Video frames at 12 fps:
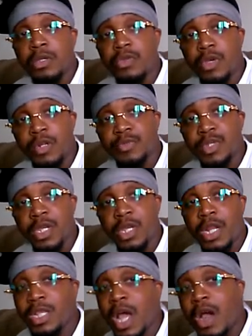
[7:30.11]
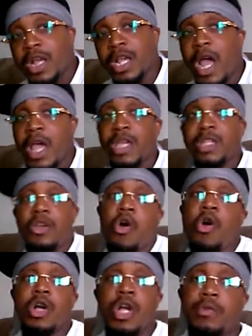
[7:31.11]
You know what I'm saying? That's how it got. It's
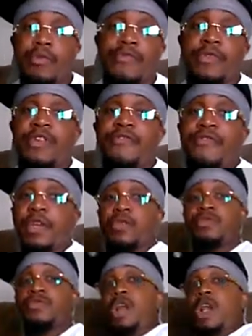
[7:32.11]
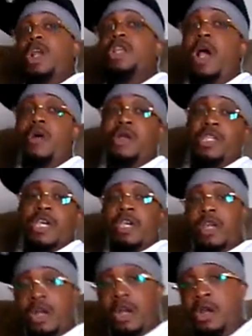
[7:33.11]
all coming from the Federal Reserve. And that's how it get
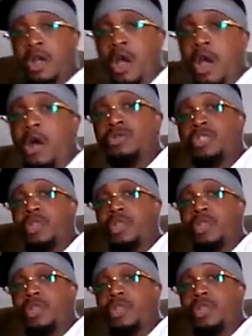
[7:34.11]
here on